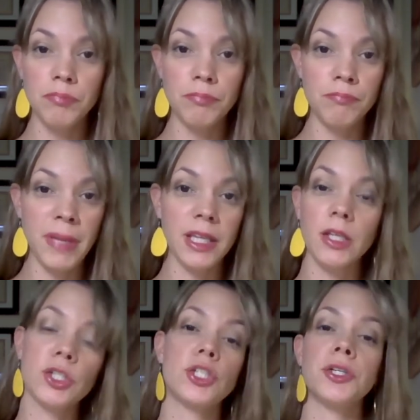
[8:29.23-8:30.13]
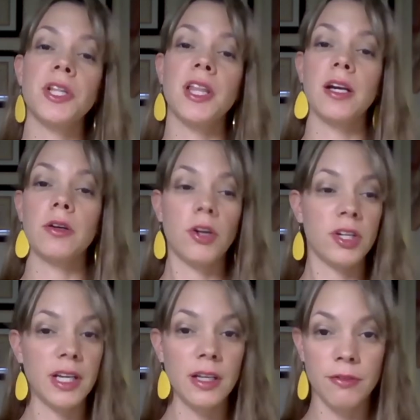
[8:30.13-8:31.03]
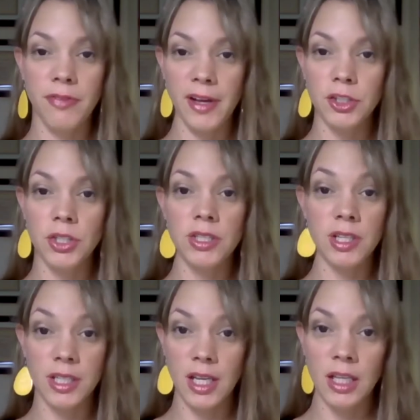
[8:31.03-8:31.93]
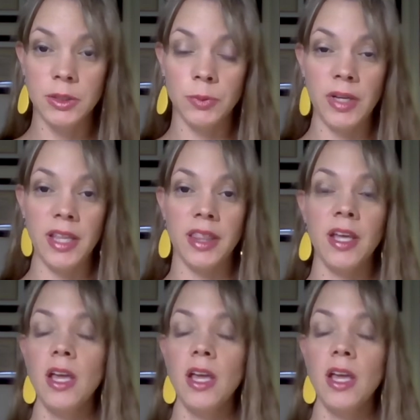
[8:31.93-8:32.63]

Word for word: making sure that chronic infections are dealt with,